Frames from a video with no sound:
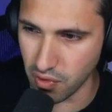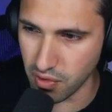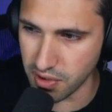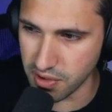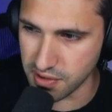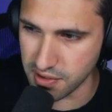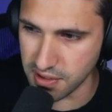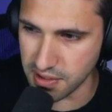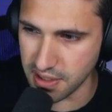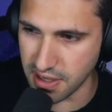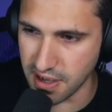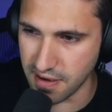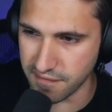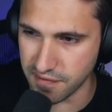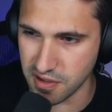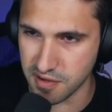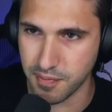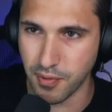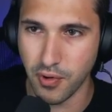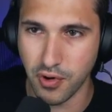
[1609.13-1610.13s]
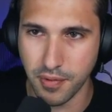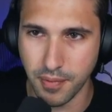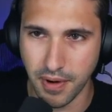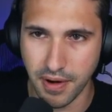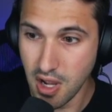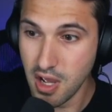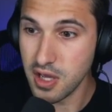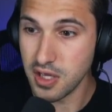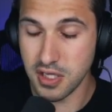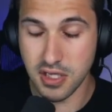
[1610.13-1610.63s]
Is he the heaviest
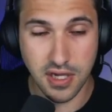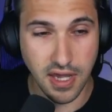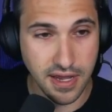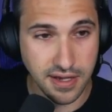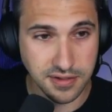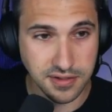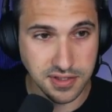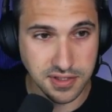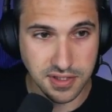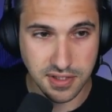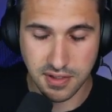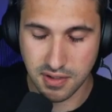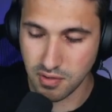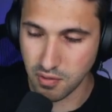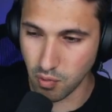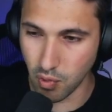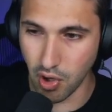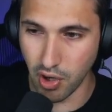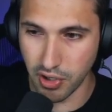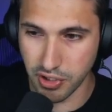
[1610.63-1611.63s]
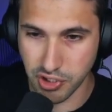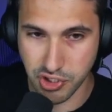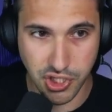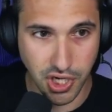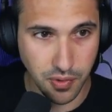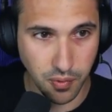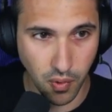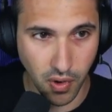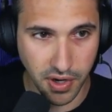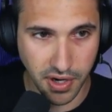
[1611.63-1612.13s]
Pokemon? He is. Well, in
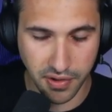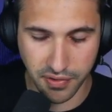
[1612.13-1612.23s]
Gen 1 at